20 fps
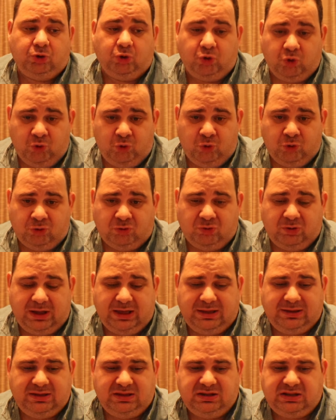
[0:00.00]
Google
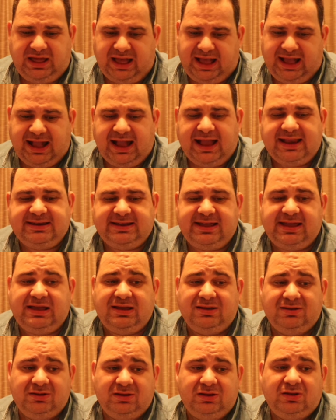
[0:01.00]
is handy,
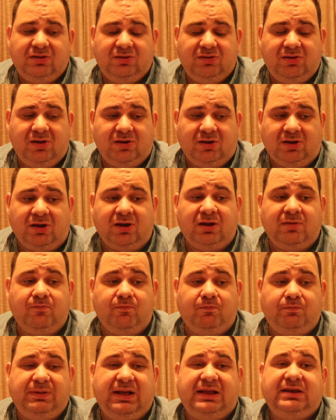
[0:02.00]
you
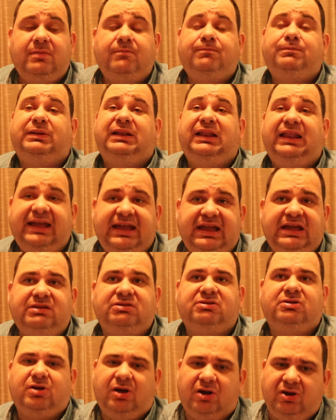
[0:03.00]
know. But please
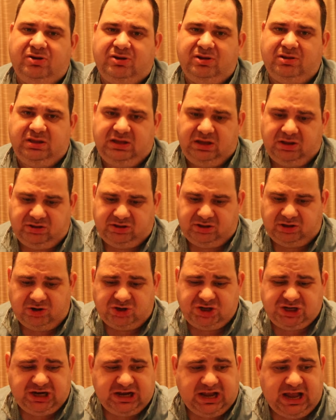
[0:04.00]
go to the
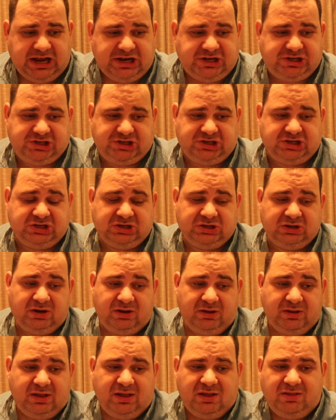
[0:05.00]
association.
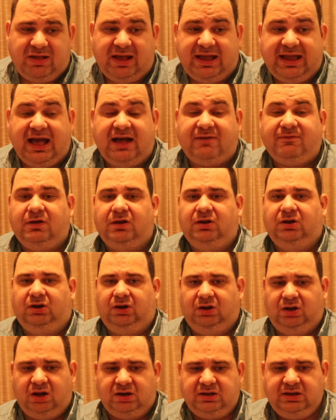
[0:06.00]
They have a
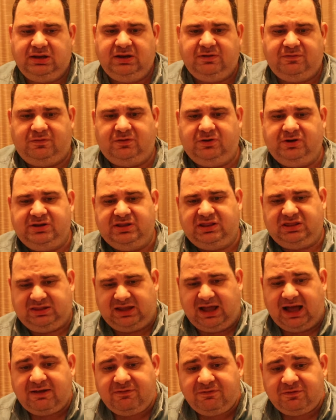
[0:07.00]
lot of different
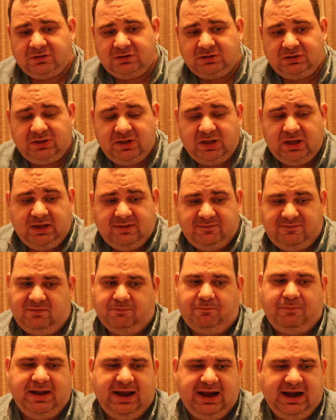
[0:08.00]
stuff
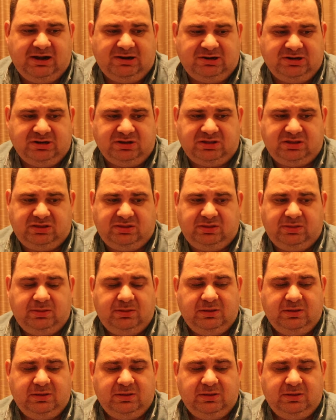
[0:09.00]
for parents,